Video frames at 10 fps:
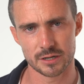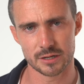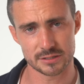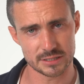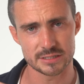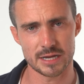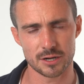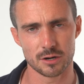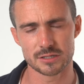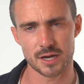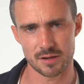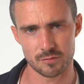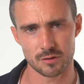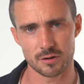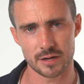to take our
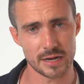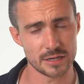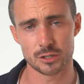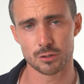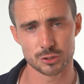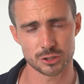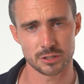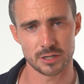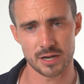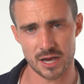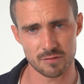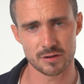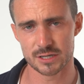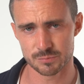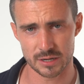diver in the ocean and have it
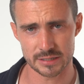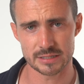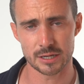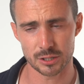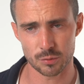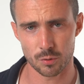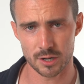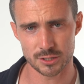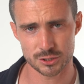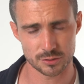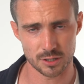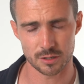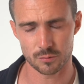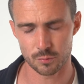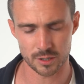as my daily watch
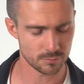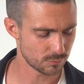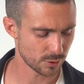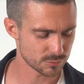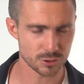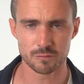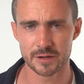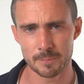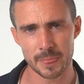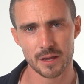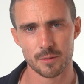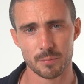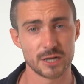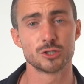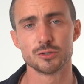when I'm surfing,
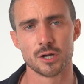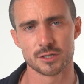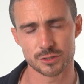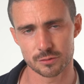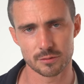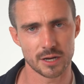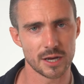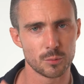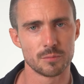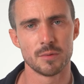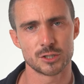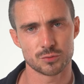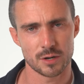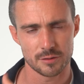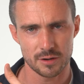but I choose not to. I would much
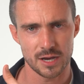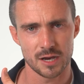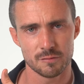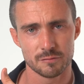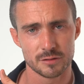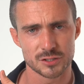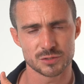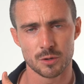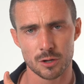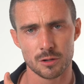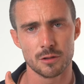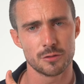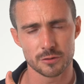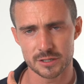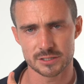rather have the small
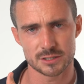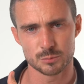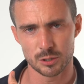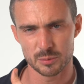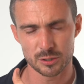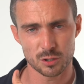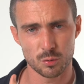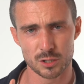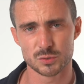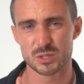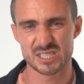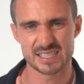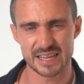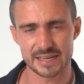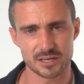36 millimeter quartz, which is
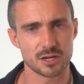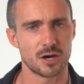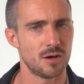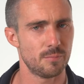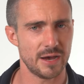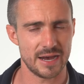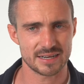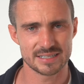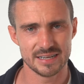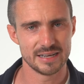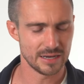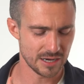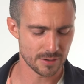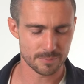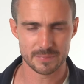light, compact,
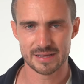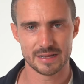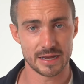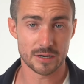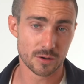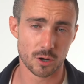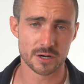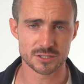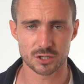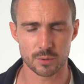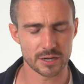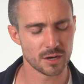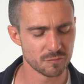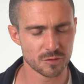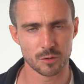and honestly quite
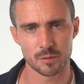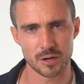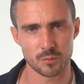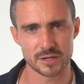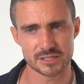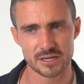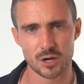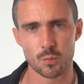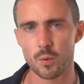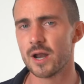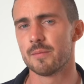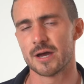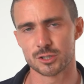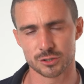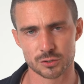comfortable on my wrist when I'm
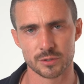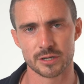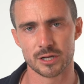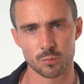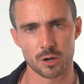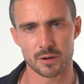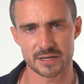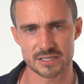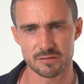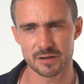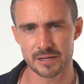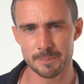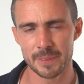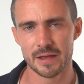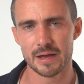actually doing an in-water activity.
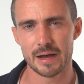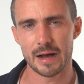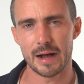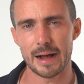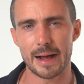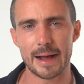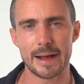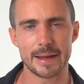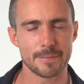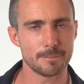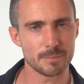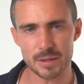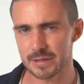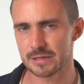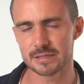
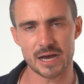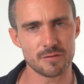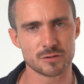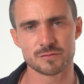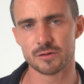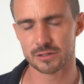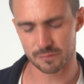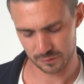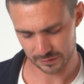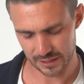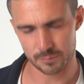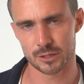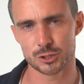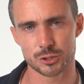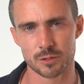Maybe divers feel differently, I'm
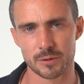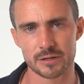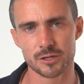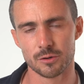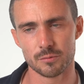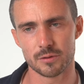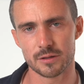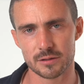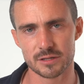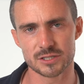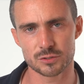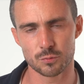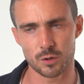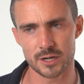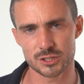not sure, but this
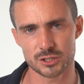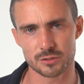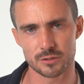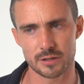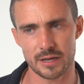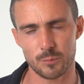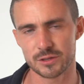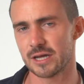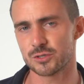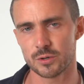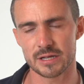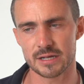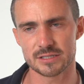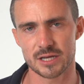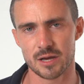watch, with that 20
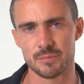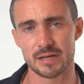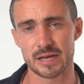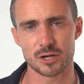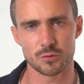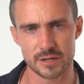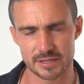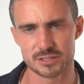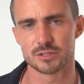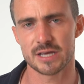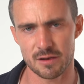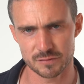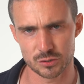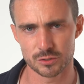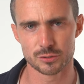ATM, there's
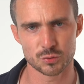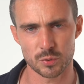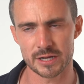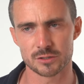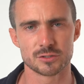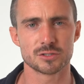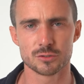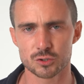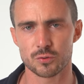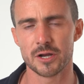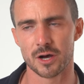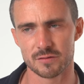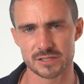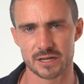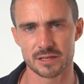heft to it, there's weight, there's
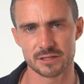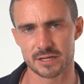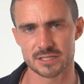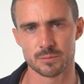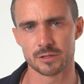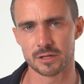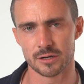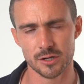trade-offs, and I think that's something that